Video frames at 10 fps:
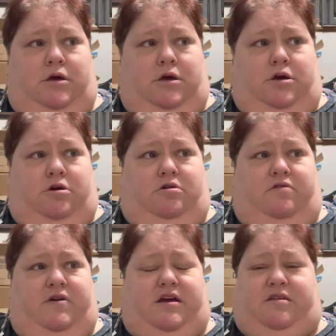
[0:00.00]
the
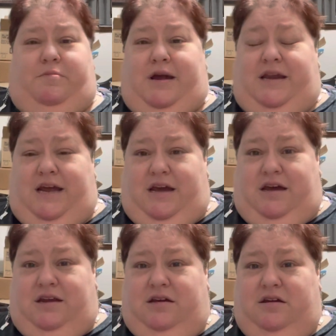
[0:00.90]
fact that my
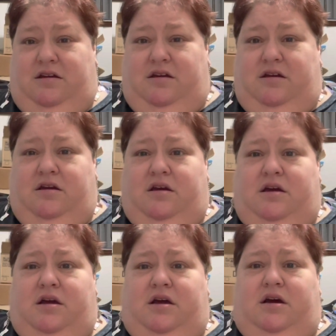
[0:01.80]
dad
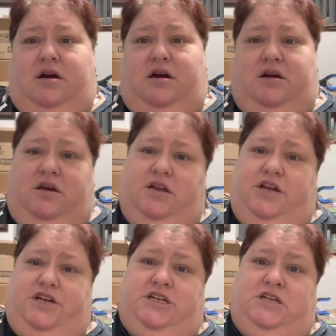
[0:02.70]

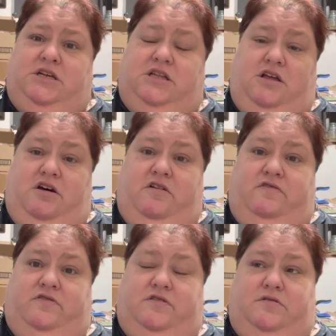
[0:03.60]
unconditionally
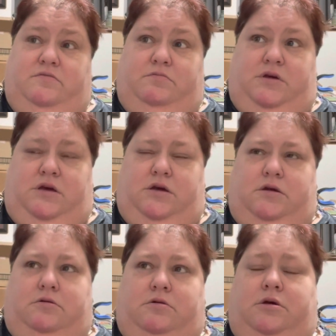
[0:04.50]
loved me,
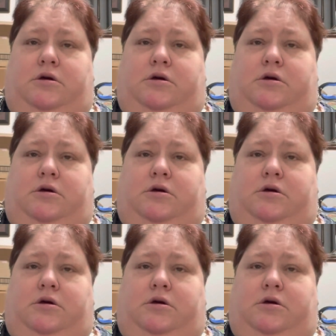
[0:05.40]
and,